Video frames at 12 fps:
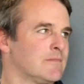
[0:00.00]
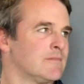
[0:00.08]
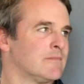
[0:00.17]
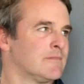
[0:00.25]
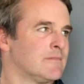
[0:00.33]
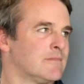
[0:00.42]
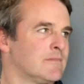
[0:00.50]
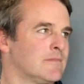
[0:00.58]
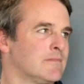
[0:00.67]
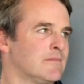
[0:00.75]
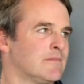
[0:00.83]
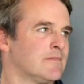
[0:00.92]

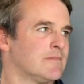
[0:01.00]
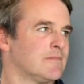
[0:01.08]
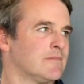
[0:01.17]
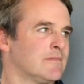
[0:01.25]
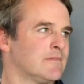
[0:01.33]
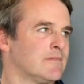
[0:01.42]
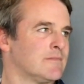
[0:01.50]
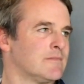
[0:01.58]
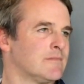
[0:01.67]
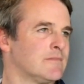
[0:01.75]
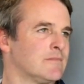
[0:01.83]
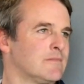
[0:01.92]

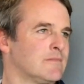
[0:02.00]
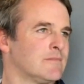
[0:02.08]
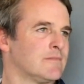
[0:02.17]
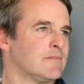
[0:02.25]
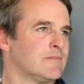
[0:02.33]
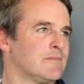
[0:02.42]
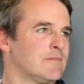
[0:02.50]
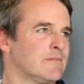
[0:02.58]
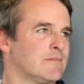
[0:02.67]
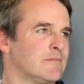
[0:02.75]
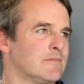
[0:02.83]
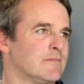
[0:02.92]

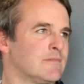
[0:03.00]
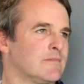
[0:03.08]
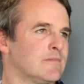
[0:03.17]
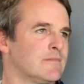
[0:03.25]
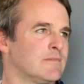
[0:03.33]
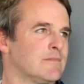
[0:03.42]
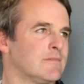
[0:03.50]
This person isn't speaking.